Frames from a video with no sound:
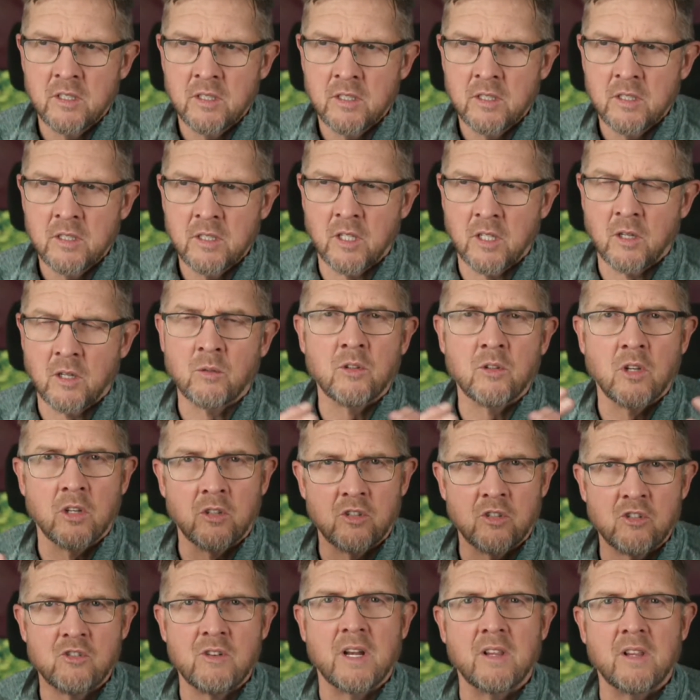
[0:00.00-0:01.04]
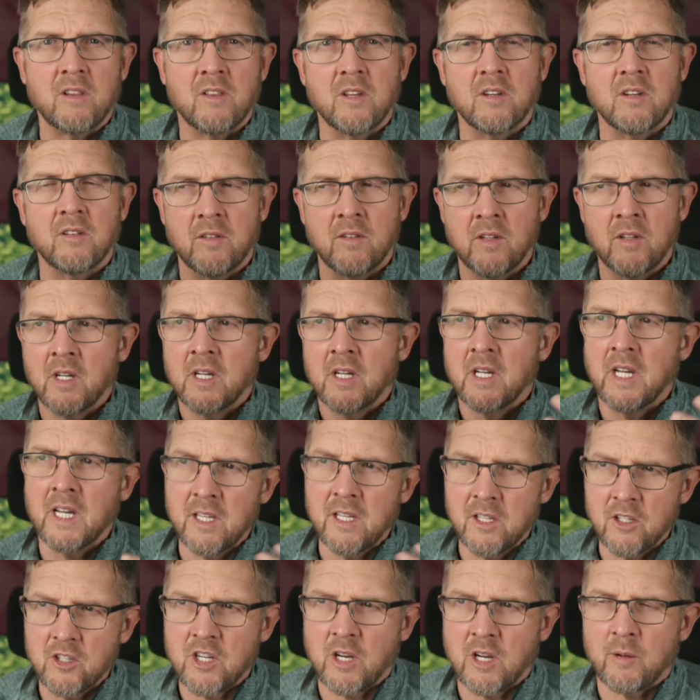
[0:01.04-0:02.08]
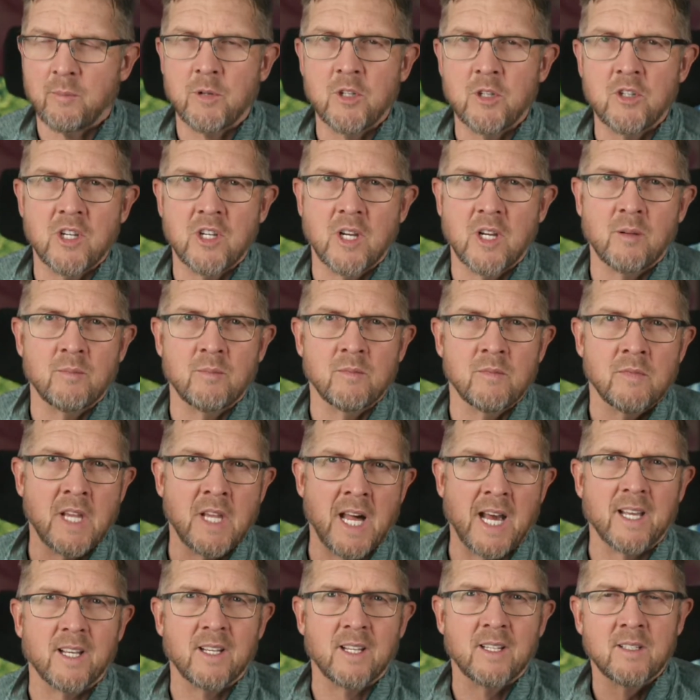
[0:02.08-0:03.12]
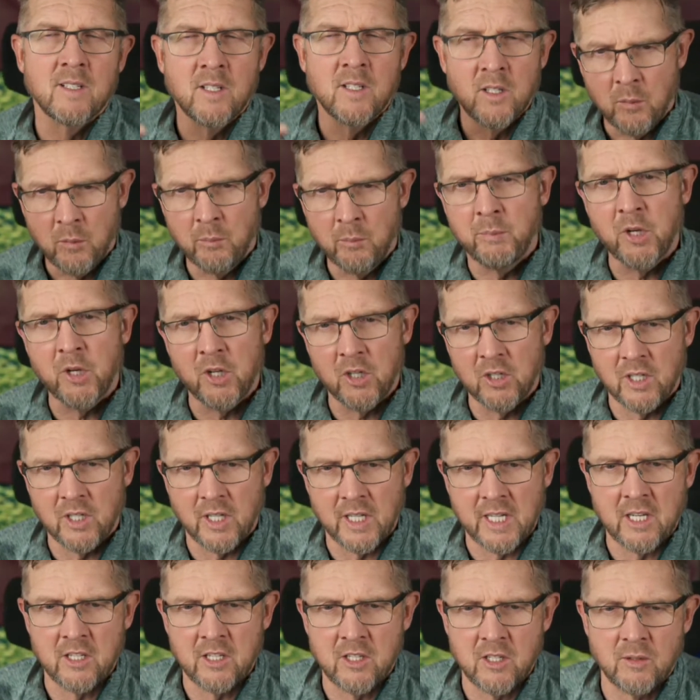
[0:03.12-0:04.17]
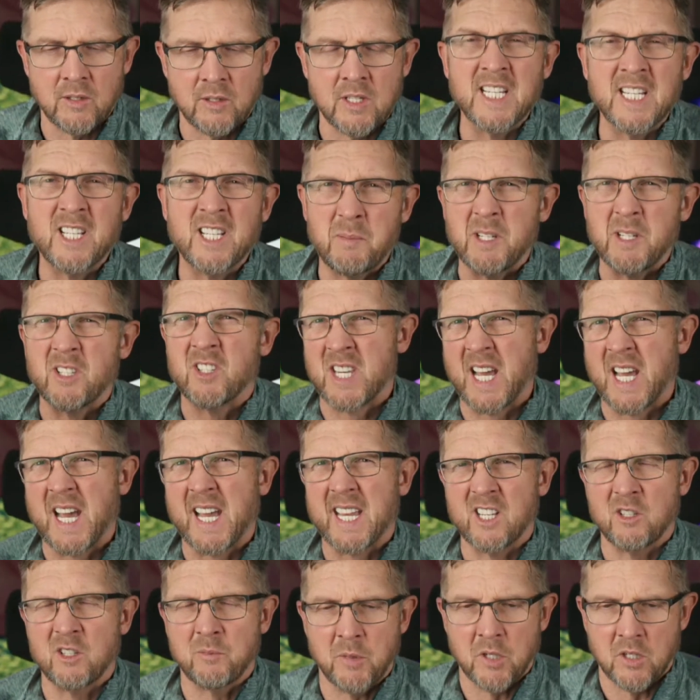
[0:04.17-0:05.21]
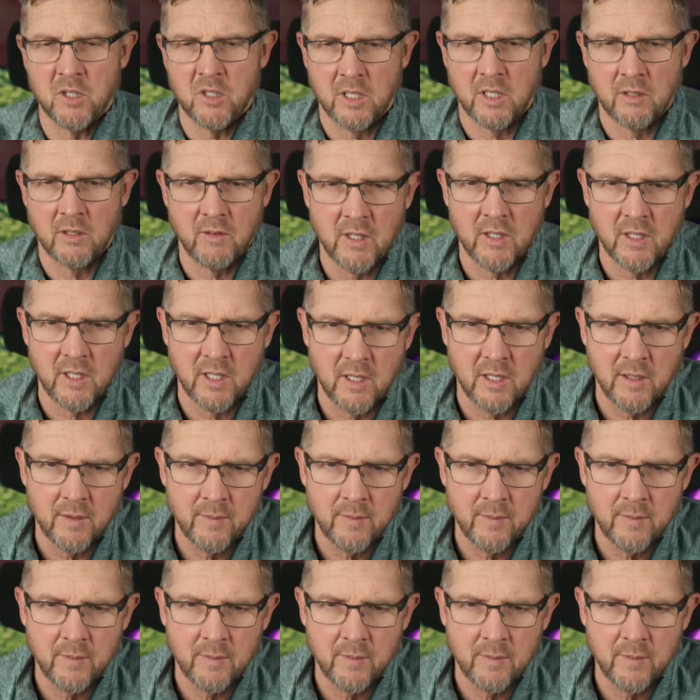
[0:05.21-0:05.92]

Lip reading: and strengthen in the Championship, like Burnley are doing. You need to be as tight as Burnley, really.